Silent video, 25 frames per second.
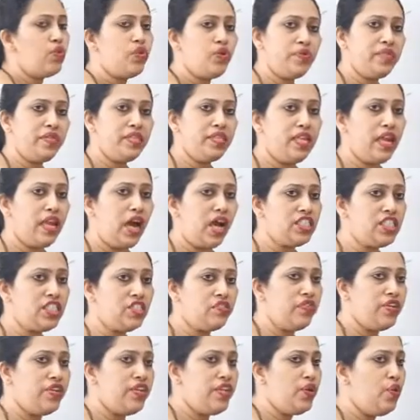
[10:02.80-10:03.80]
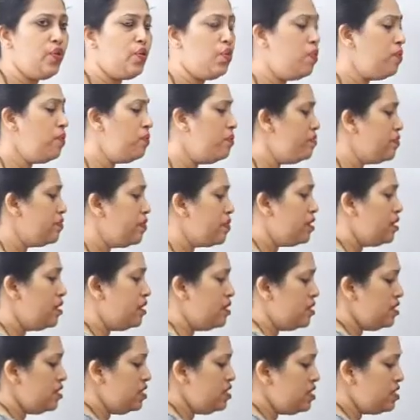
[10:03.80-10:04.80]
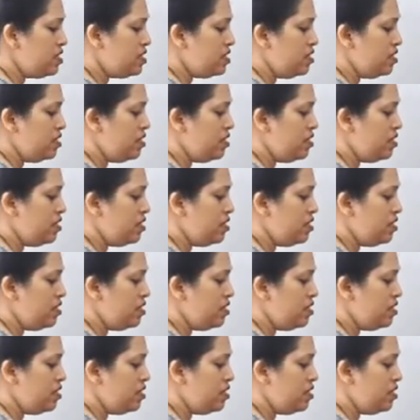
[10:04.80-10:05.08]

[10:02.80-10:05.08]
told you in the last video, this